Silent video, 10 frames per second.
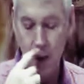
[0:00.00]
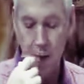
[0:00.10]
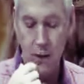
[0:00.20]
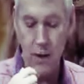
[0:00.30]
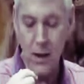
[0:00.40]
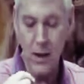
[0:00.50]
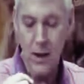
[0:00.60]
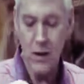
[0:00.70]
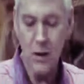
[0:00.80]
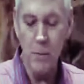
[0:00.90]
You know,
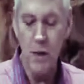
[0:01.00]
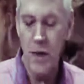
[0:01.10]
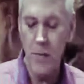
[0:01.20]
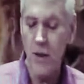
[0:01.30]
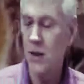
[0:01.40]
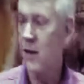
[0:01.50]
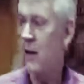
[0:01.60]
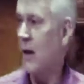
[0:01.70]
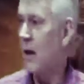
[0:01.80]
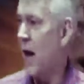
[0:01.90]
so many of us
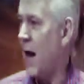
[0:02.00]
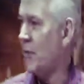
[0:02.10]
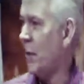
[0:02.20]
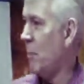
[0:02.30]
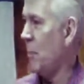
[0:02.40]
have the